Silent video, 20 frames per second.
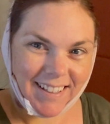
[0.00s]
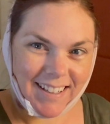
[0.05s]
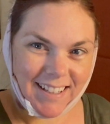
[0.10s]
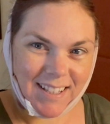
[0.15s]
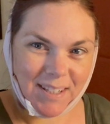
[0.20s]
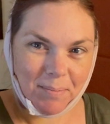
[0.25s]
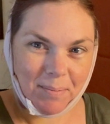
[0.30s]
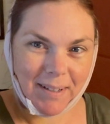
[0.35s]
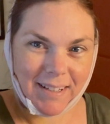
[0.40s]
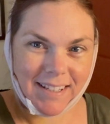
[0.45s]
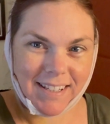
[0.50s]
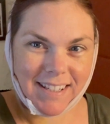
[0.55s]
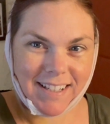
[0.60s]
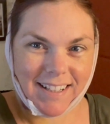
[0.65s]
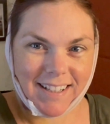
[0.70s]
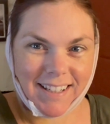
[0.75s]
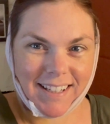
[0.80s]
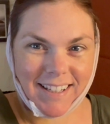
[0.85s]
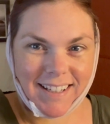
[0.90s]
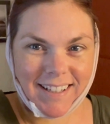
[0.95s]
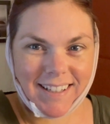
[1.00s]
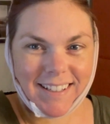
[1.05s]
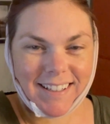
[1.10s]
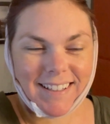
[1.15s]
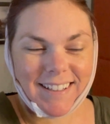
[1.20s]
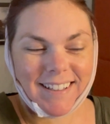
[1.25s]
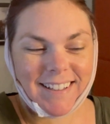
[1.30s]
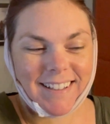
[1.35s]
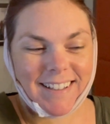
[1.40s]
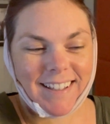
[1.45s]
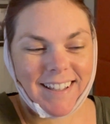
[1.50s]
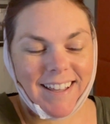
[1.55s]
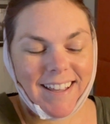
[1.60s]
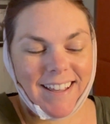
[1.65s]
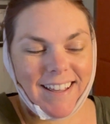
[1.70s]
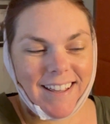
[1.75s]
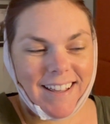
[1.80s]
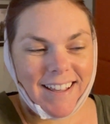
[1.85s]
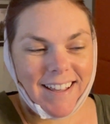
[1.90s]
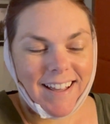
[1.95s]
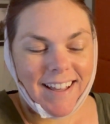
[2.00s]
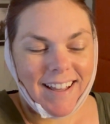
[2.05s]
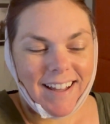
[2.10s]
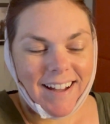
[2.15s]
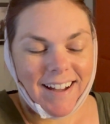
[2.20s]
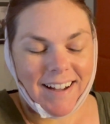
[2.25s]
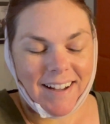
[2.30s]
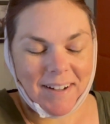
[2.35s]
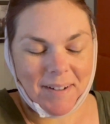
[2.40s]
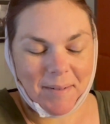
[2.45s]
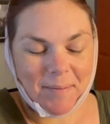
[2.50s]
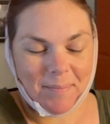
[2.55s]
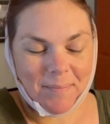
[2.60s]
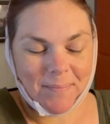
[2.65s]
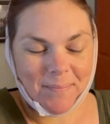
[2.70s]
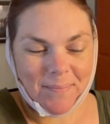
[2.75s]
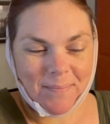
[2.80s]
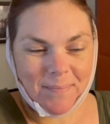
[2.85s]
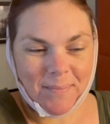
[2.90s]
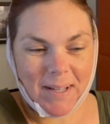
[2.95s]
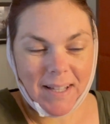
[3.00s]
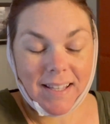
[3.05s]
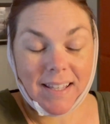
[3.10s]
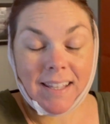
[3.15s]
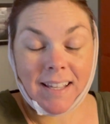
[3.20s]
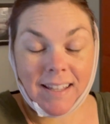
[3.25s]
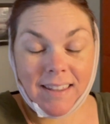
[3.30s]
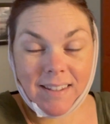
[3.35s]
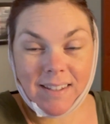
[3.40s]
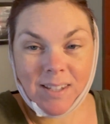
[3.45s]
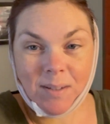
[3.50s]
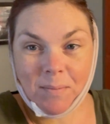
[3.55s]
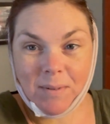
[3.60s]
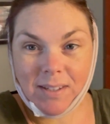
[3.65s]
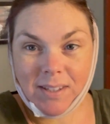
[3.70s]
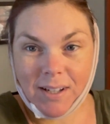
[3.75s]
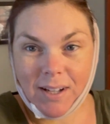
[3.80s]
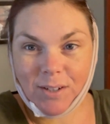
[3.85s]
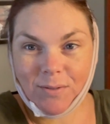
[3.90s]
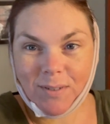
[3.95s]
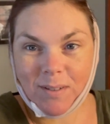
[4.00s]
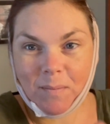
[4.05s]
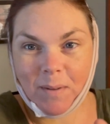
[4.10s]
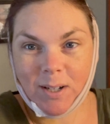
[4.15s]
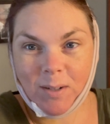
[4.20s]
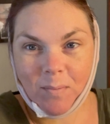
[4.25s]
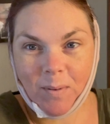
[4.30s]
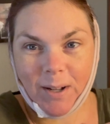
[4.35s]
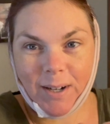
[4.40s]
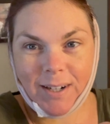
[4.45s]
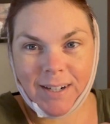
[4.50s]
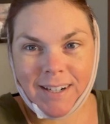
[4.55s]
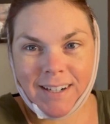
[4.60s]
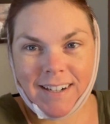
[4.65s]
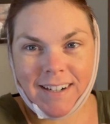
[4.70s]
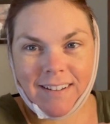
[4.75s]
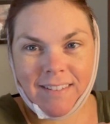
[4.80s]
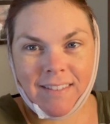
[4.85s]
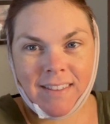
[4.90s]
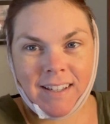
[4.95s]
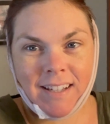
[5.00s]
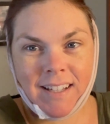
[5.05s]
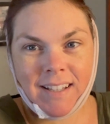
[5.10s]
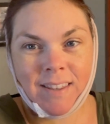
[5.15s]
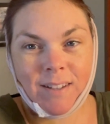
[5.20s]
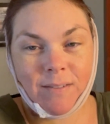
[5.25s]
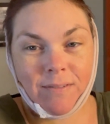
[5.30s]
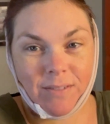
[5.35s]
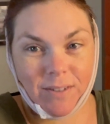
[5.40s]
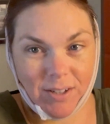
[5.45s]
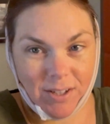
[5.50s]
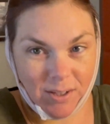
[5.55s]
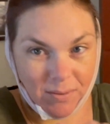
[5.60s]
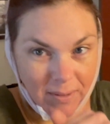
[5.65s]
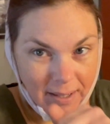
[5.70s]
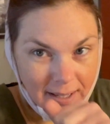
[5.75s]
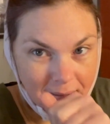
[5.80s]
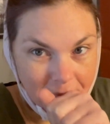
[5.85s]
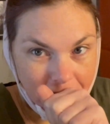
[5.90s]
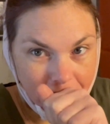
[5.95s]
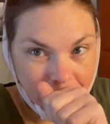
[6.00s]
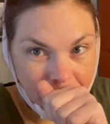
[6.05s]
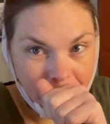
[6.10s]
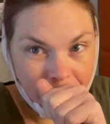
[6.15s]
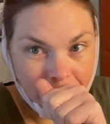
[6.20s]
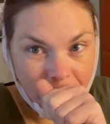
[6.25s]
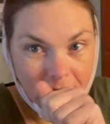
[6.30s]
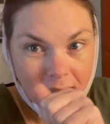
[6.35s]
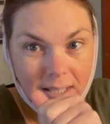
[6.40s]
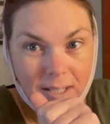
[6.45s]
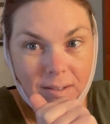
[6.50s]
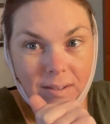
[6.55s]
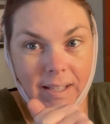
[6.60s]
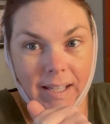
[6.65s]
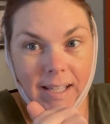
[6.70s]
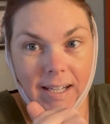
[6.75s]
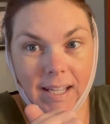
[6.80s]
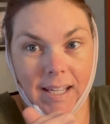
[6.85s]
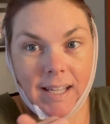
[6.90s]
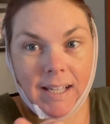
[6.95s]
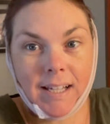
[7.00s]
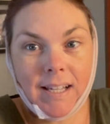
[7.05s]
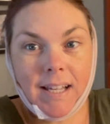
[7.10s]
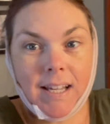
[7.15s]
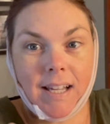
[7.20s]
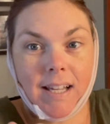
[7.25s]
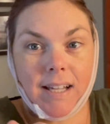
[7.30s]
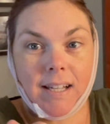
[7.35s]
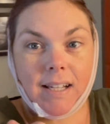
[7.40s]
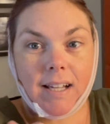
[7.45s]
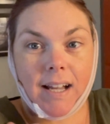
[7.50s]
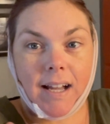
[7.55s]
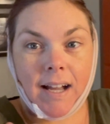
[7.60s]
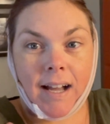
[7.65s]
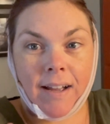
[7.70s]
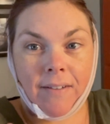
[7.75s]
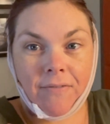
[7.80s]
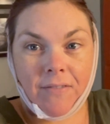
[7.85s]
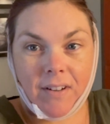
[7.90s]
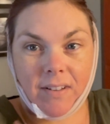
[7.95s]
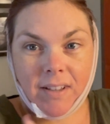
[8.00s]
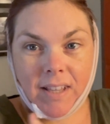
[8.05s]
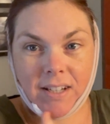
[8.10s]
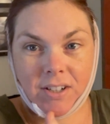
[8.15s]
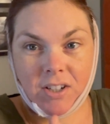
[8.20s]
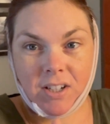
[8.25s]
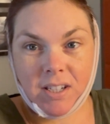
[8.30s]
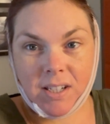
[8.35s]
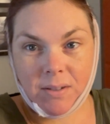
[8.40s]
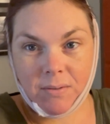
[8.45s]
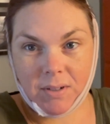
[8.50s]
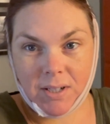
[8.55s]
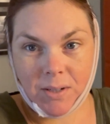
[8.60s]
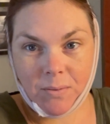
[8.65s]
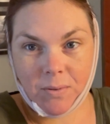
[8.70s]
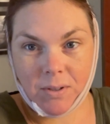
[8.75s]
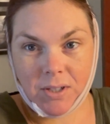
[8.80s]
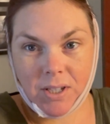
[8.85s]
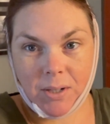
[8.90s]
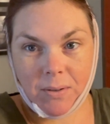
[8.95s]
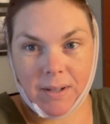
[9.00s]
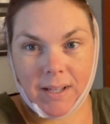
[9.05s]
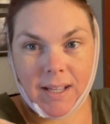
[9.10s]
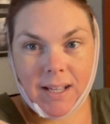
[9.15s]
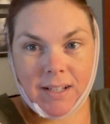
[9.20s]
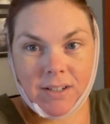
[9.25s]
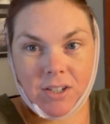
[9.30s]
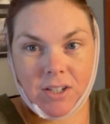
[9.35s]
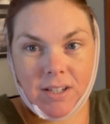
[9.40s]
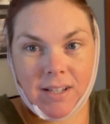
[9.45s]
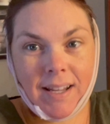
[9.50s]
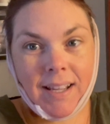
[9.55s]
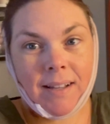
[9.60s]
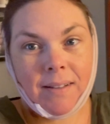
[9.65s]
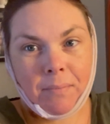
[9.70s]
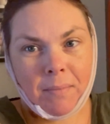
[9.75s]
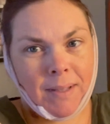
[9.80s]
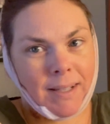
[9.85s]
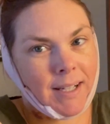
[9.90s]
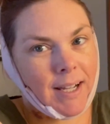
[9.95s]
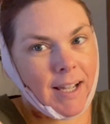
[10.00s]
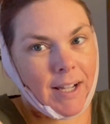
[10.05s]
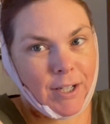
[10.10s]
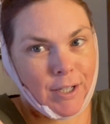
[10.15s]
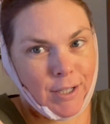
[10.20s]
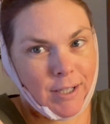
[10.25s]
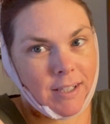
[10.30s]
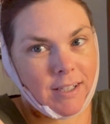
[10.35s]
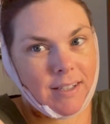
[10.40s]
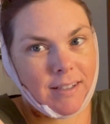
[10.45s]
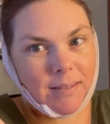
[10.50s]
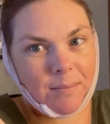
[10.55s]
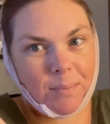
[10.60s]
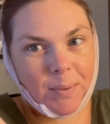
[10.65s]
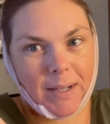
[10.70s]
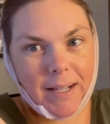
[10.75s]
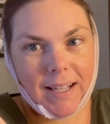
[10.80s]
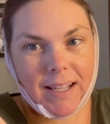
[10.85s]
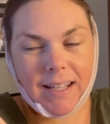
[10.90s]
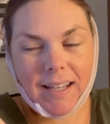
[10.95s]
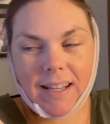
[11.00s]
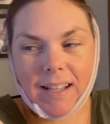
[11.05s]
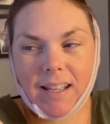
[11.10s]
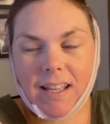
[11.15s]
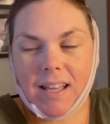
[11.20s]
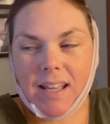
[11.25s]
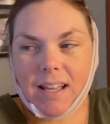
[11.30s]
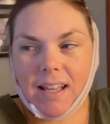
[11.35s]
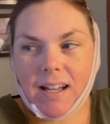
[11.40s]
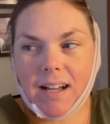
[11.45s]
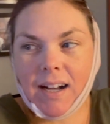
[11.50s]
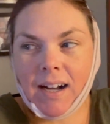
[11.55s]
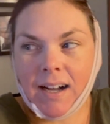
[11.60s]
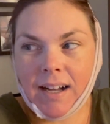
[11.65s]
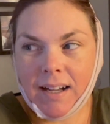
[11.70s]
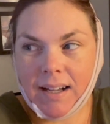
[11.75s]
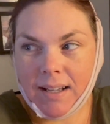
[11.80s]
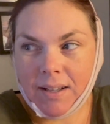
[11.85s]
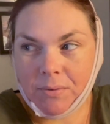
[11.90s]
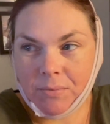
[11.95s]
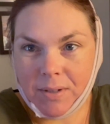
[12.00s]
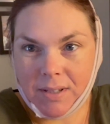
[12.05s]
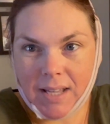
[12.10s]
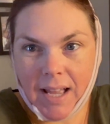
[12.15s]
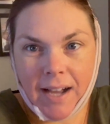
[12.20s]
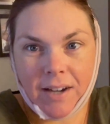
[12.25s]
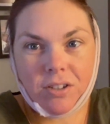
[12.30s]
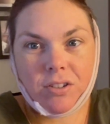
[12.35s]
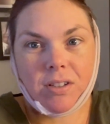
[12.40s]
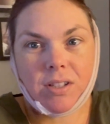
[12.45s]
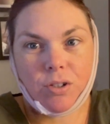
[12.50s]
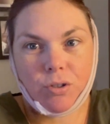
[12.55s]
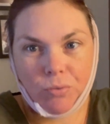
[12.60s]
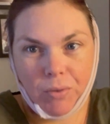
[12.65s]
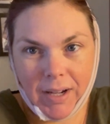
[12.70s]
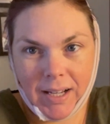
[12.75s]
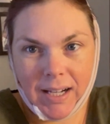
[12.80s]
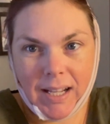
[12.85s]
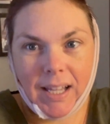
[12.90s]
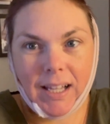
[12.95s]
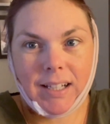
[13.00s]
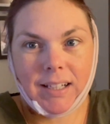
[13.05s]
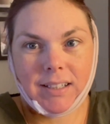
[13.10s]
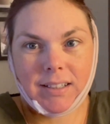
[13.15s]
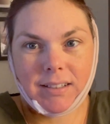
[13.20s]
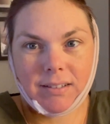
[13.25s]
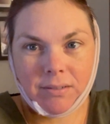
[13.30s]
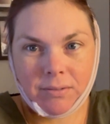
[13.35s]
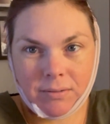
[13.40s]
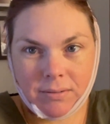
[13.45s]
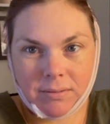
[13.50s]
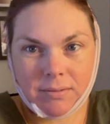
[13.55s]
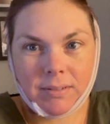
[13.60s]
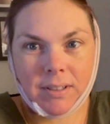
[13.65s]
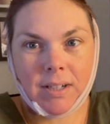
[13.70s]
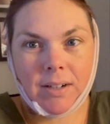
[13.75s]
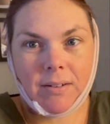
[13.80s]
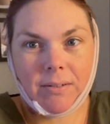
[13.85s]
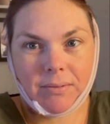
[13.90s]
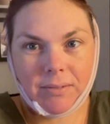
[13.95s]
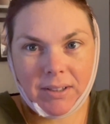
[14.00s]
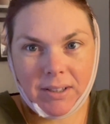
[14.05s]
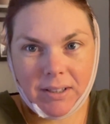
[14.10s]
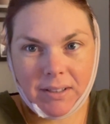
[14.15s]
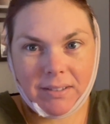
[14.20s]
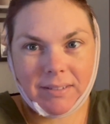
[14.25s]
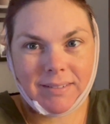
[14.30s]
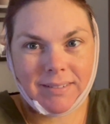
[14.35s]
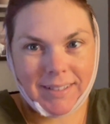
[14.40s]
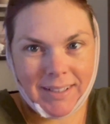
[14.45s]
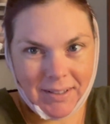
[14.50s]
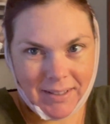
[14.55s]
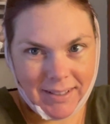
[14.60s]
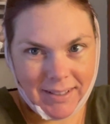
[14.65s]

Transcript: He's being silly. Um, yeah, this massage was much better than the first one. This lady, I felt like she knew what she was doing, and I mean, it hurt, but I was actually draining, you know, like